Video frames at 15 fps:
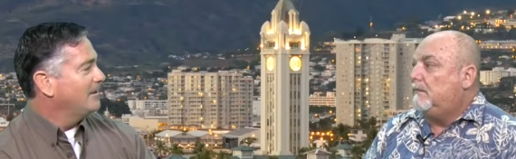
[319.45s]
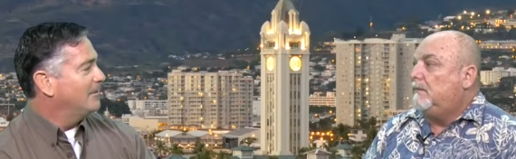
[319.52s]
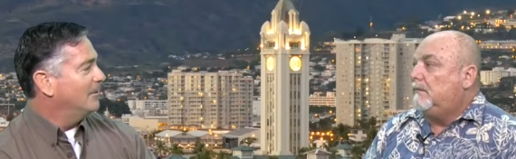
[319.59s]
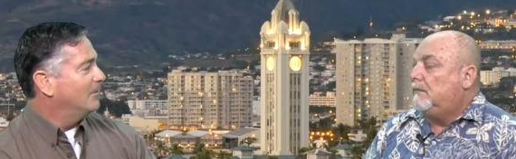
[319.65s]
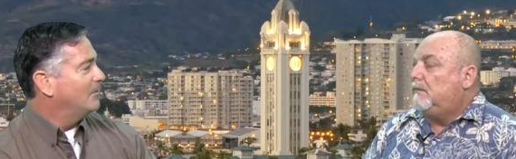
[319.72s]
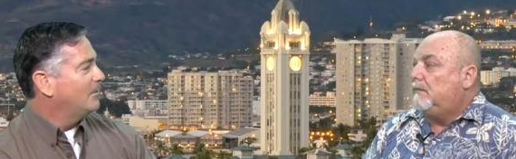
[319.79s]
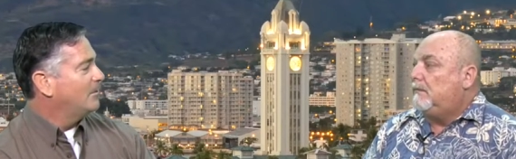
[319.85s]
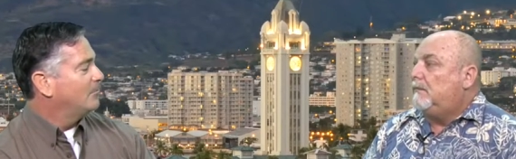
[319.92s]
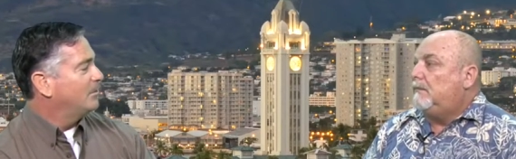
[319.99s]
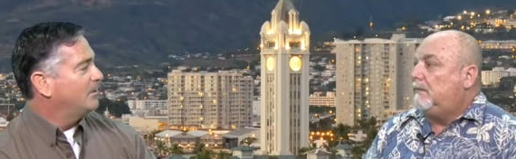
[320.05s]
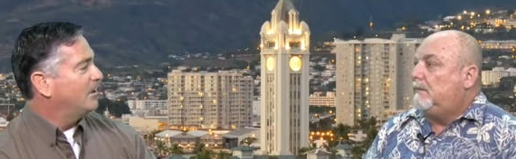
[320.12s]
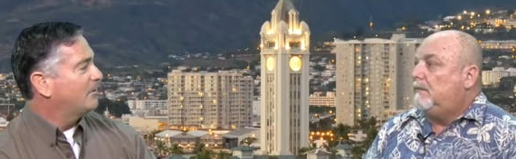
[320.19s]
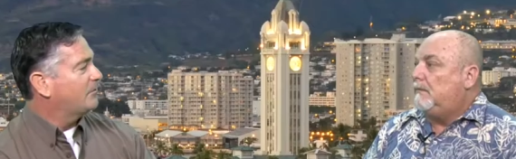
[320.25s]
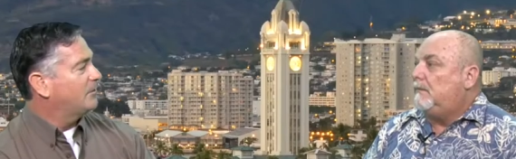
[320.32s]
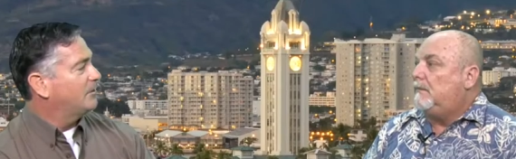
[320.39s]
Speaker 1: you know
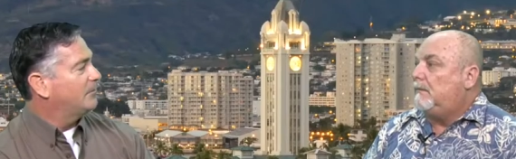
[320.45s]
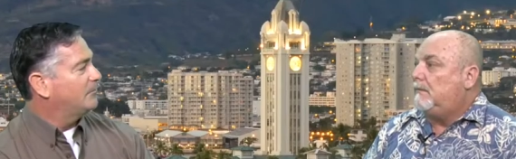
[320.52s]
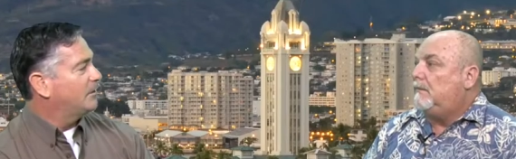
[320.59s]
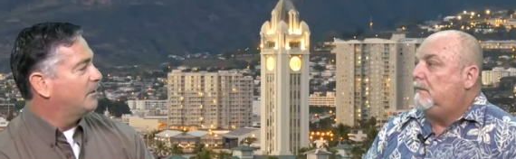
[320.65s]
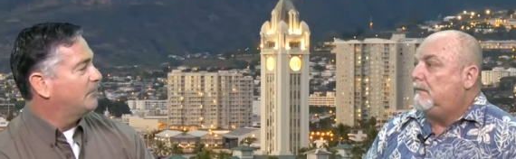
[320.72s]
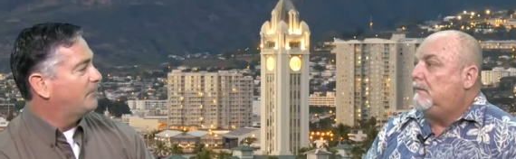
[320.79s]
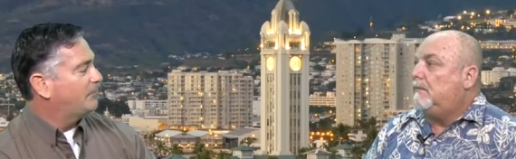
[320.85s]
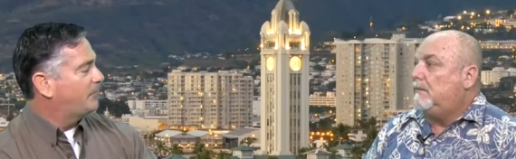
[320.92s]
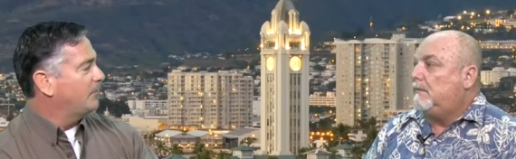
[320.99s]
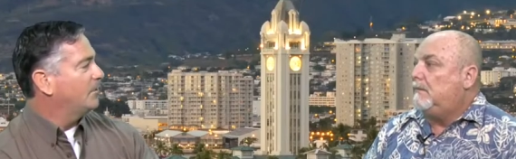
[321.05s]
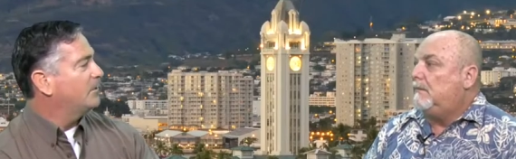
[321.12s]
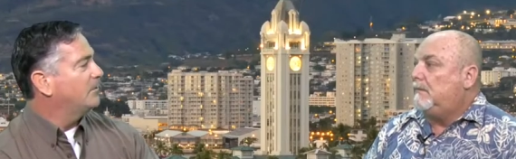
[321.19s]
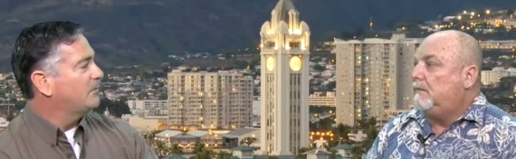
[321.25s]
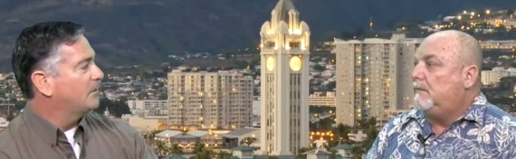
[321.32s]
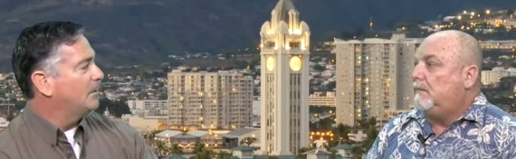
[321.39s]
reduction of uh, fuel
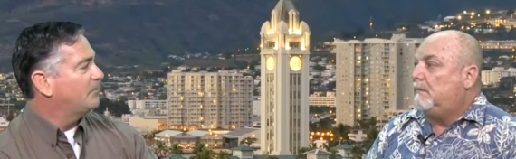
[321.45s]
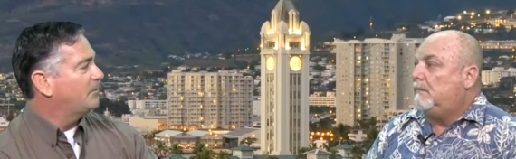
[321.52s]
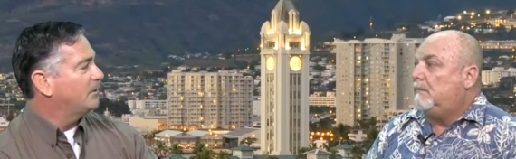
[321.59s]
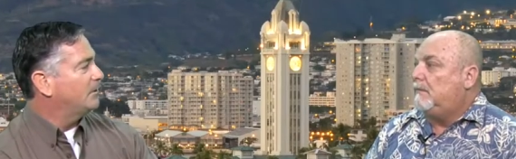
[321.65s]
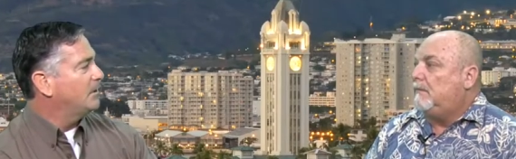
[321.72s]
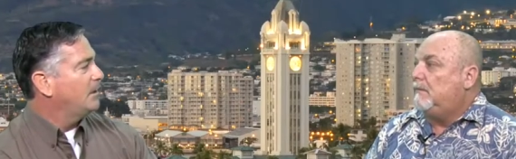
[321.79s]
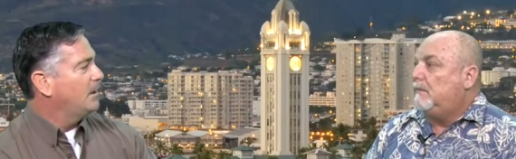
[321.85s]
consumption.